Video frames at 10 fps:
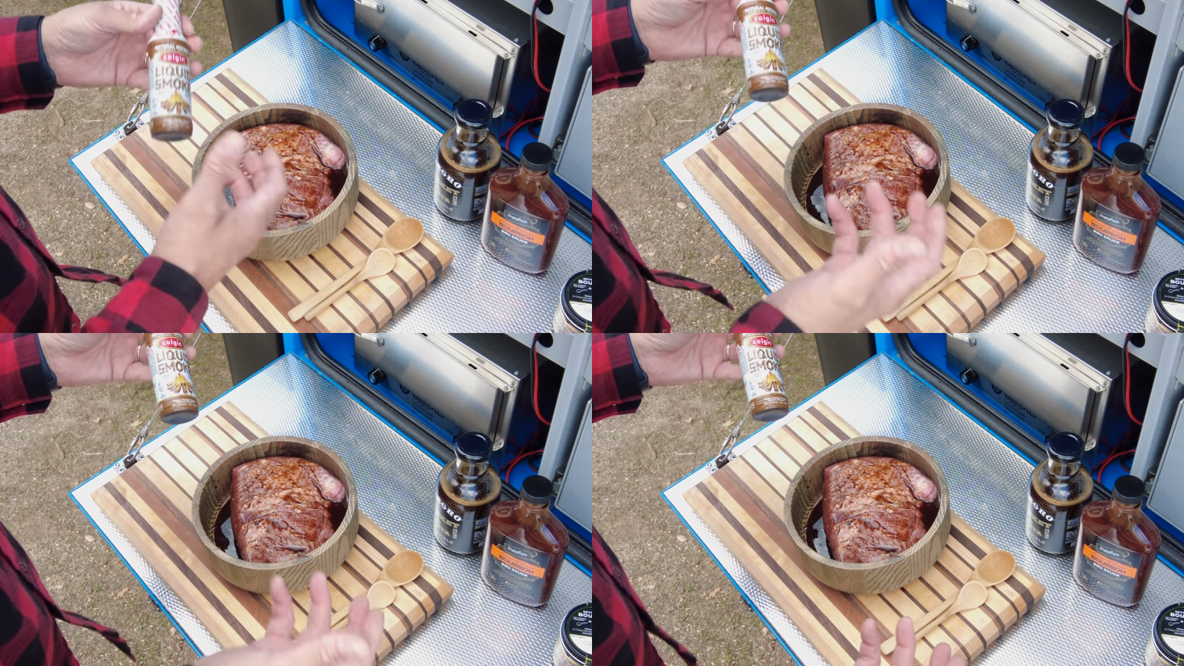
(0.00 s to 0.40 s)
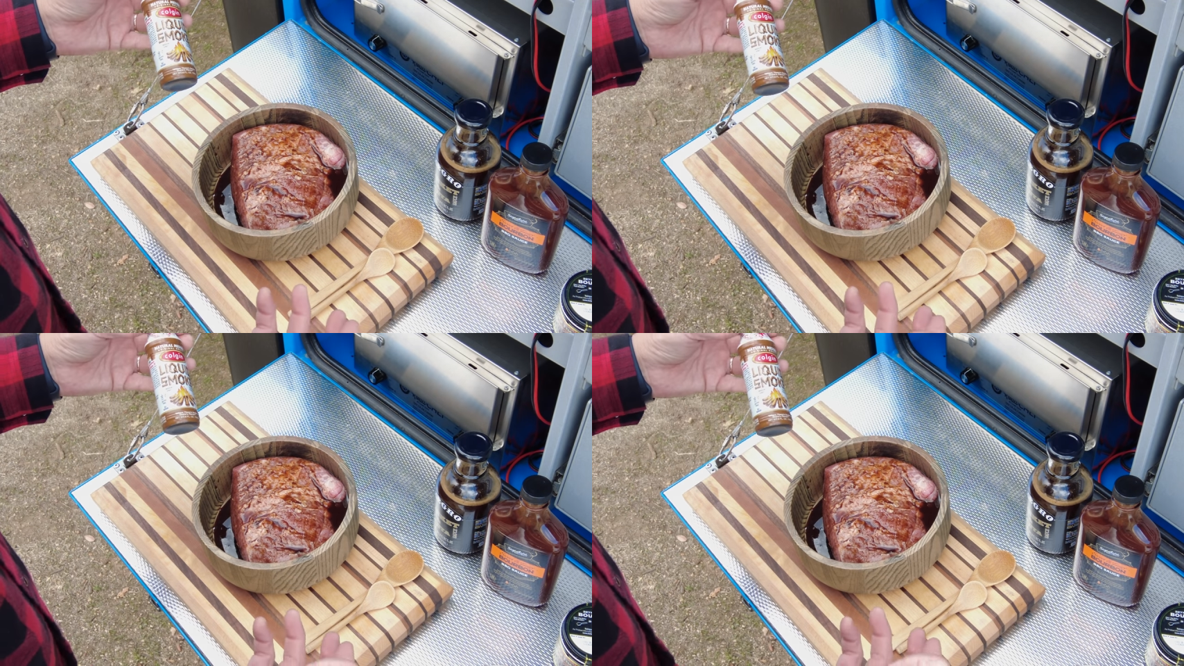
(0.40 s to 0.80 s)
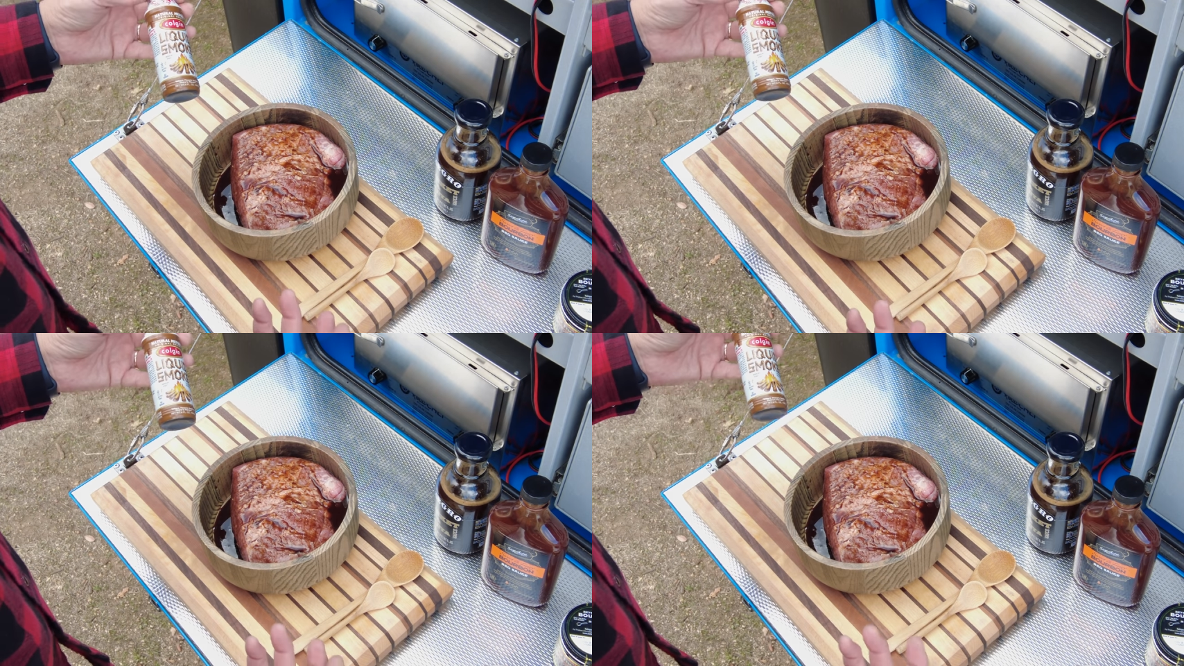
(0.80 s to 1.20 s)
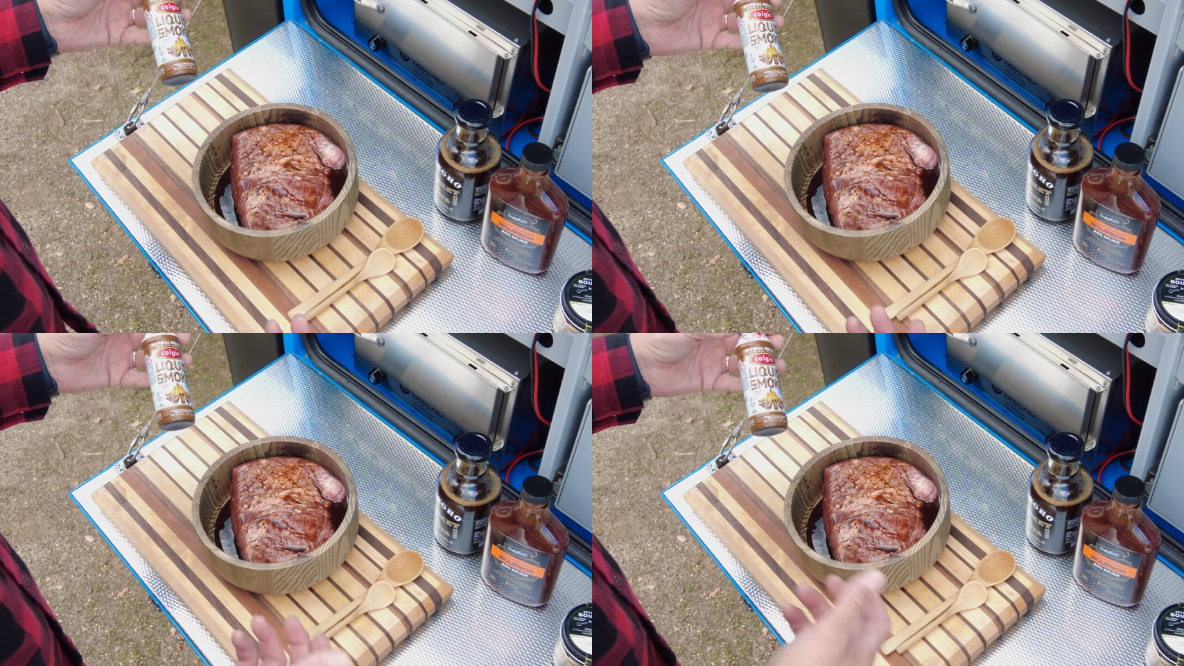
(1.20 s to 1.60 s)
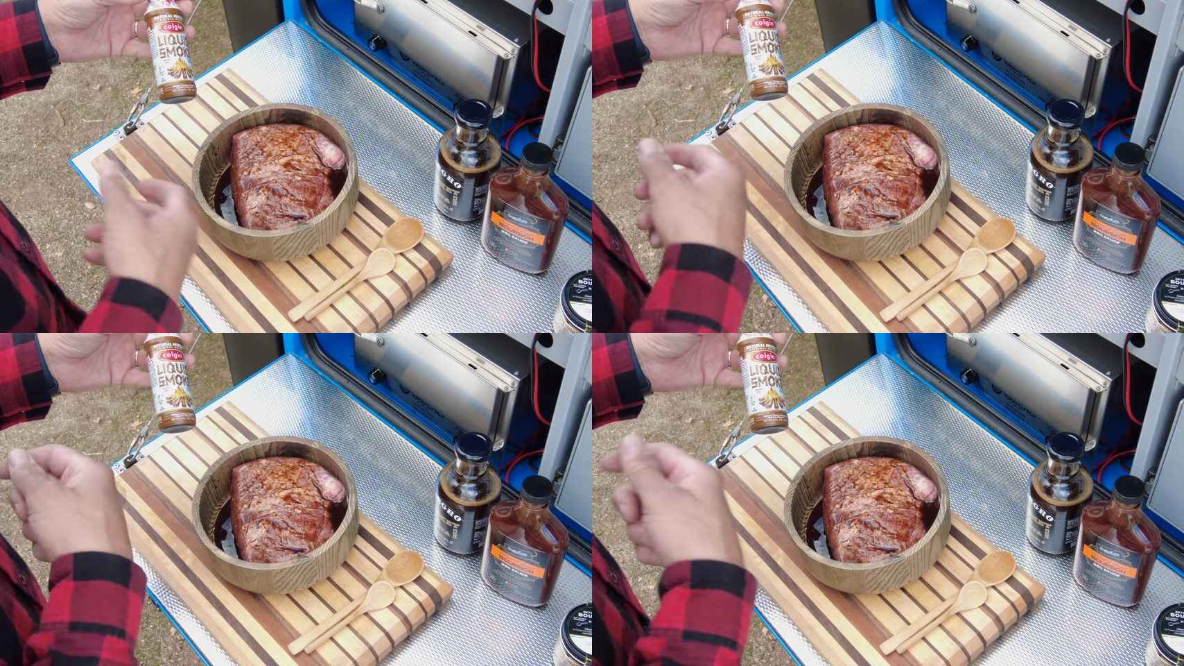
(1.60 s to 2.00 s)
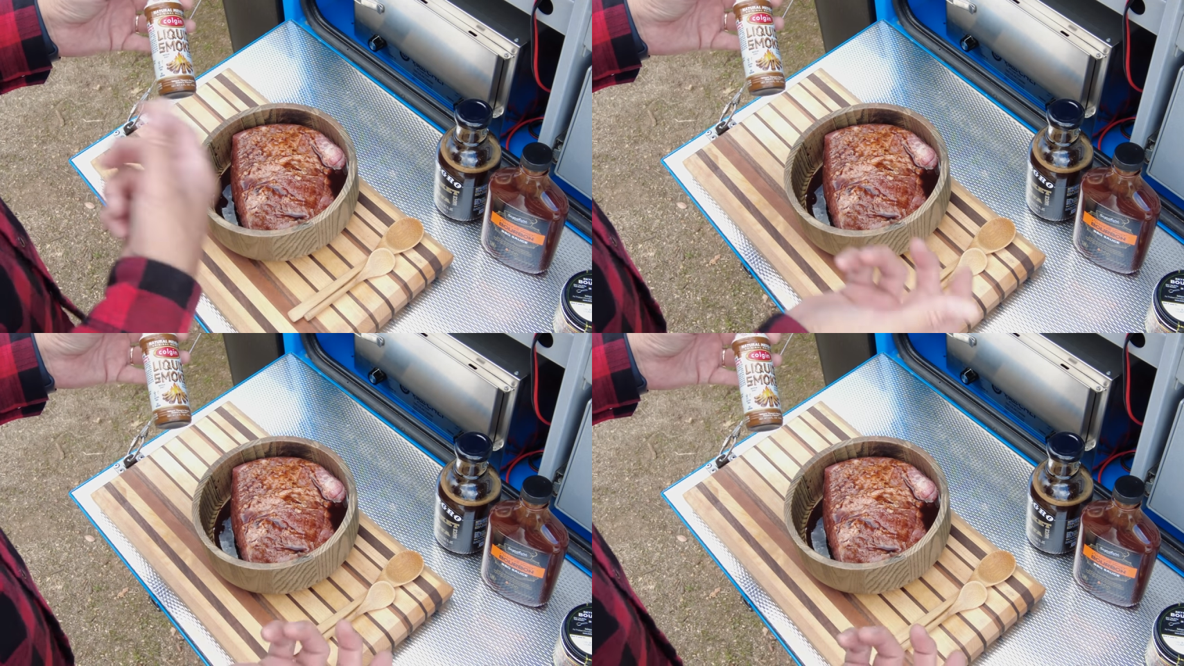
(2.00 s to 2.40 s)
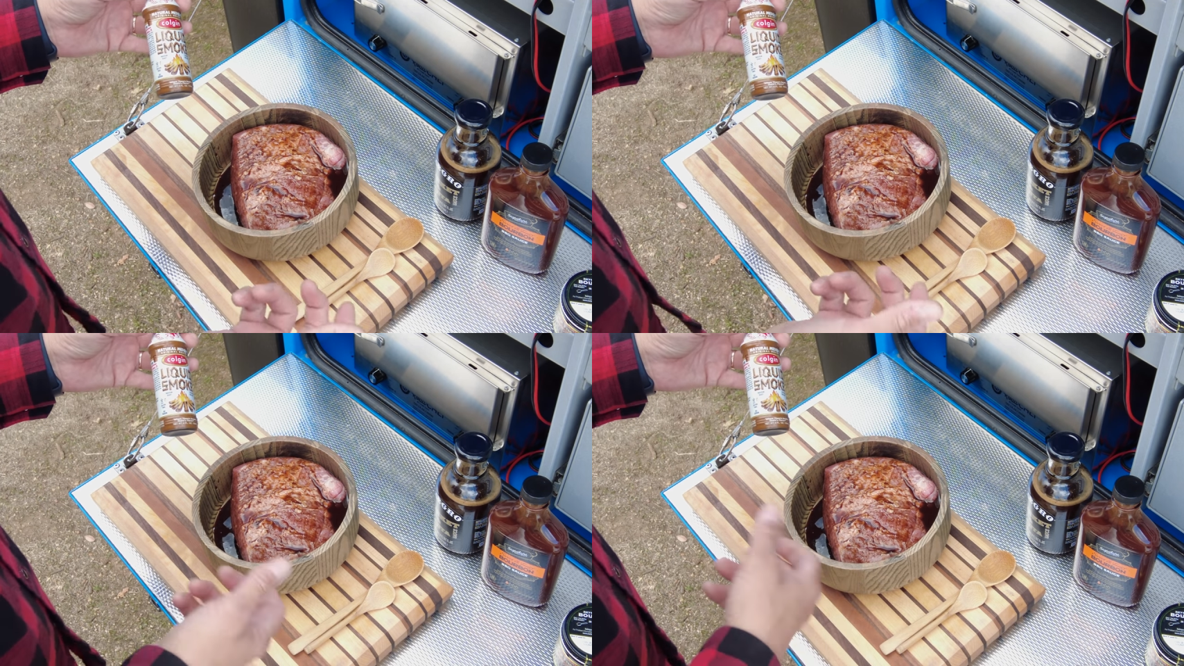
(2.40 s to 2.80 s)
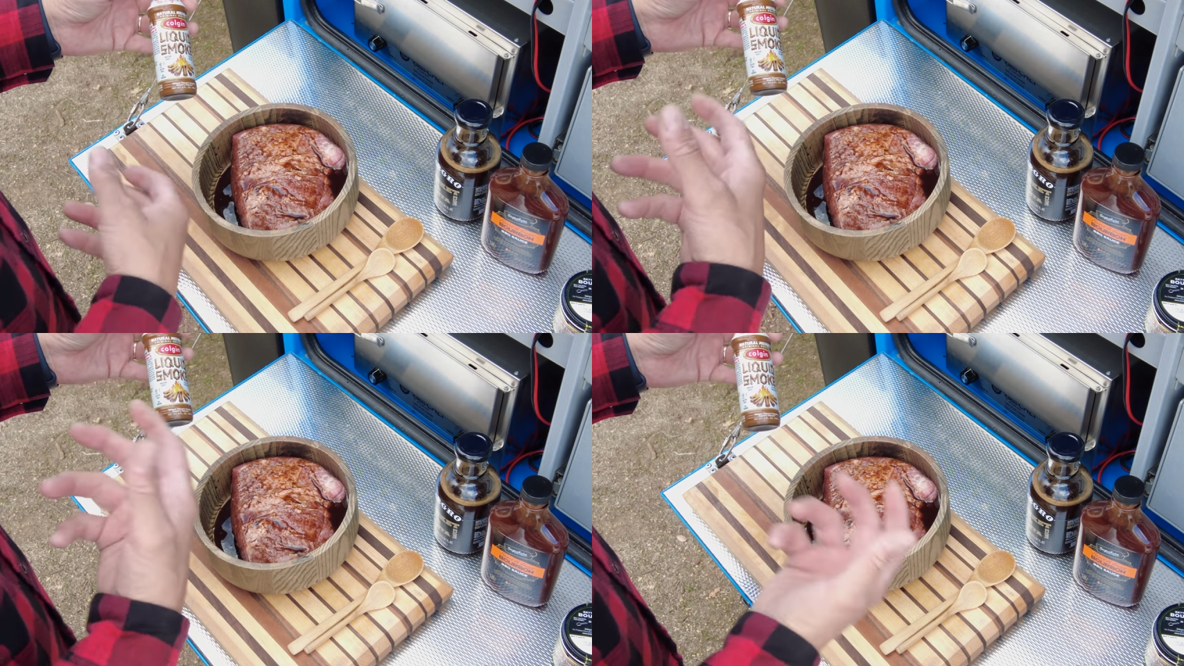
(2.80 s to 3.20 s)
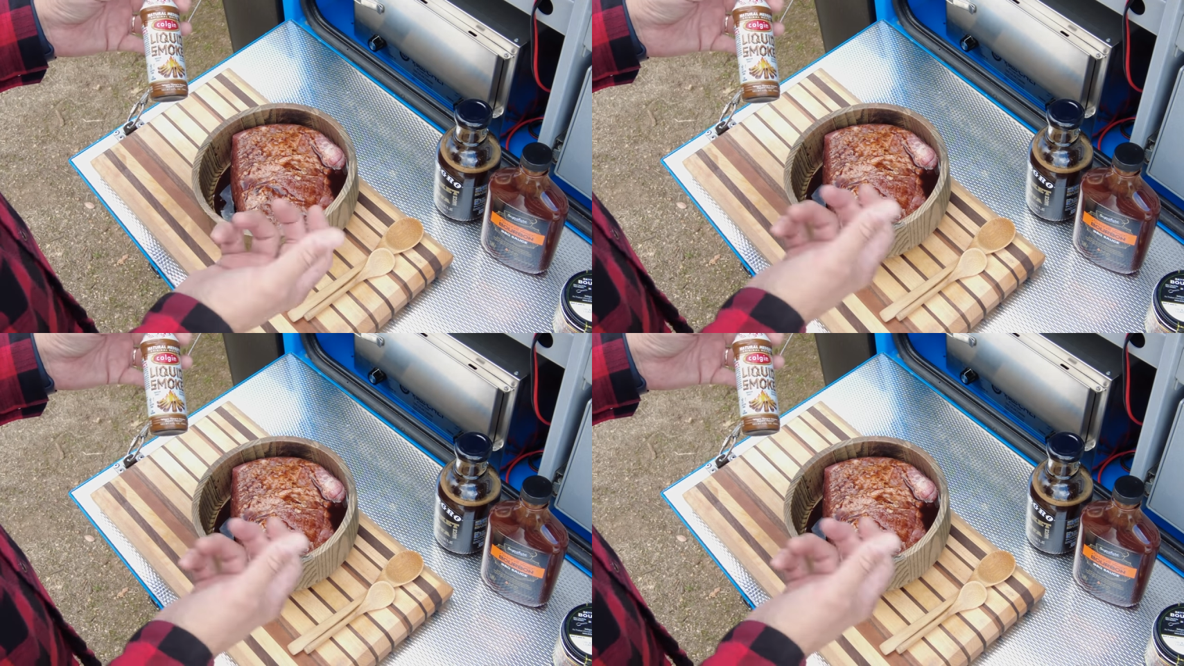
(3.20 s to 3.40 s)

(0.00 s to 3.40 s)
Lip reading: [unreadable: no face in view]